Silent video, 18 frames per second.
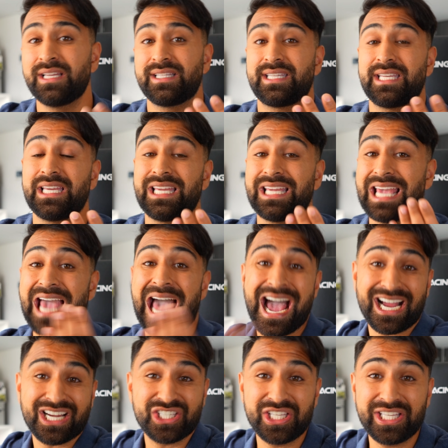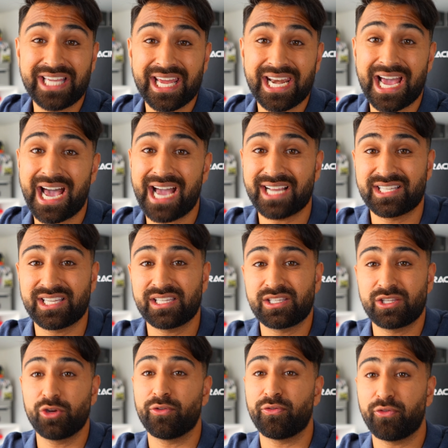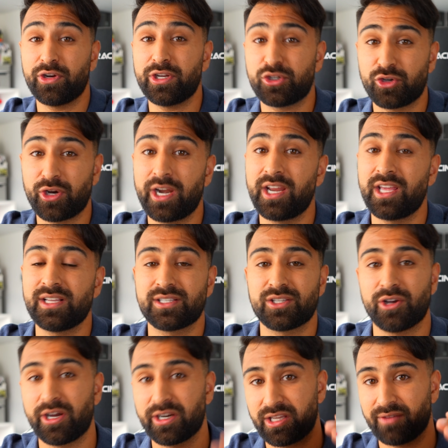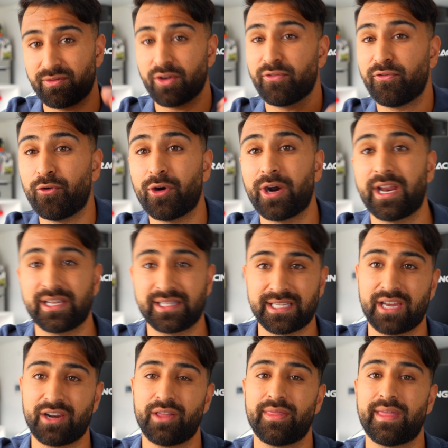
to actually get access to your free training, so I'd give you a 4 out of 10 on